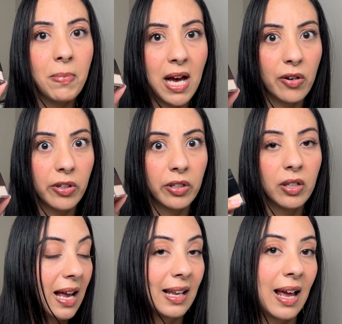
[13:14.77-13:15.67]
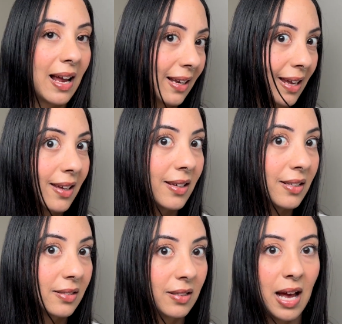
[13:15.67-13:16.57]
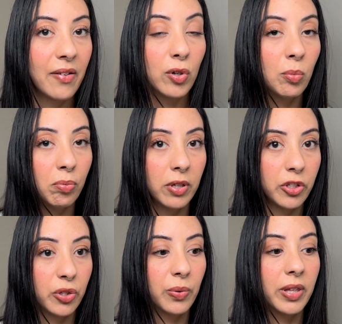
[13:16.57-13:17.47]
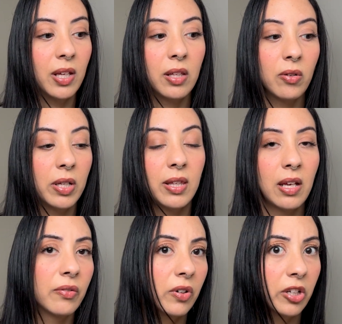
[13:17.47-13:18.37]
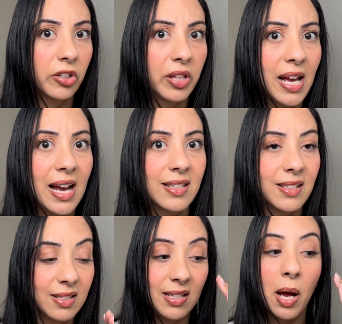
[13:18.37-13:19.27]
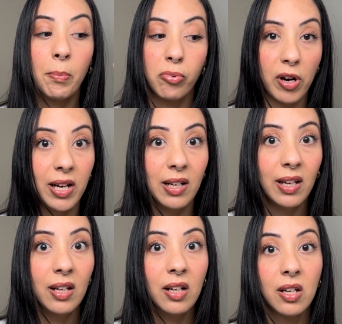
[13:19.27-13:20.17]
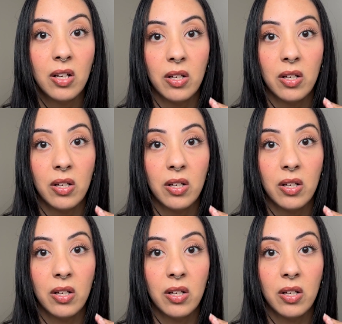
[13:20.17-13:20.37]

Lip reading: powder, I like it. I have no issue with it. The only thing for under the eyes, it's not brightening.